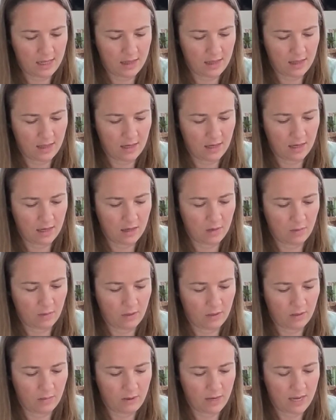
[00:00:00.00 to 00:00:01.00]
in there
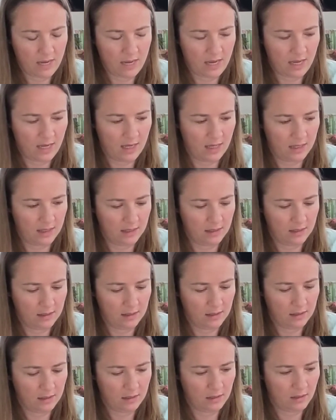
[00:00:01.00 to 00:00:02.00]
with my
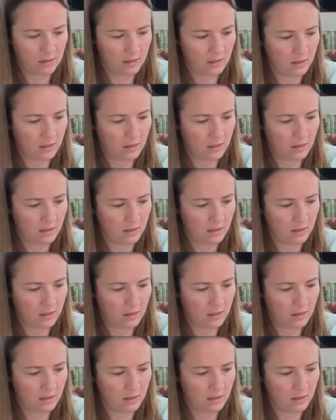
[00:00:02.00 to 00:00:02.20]
hands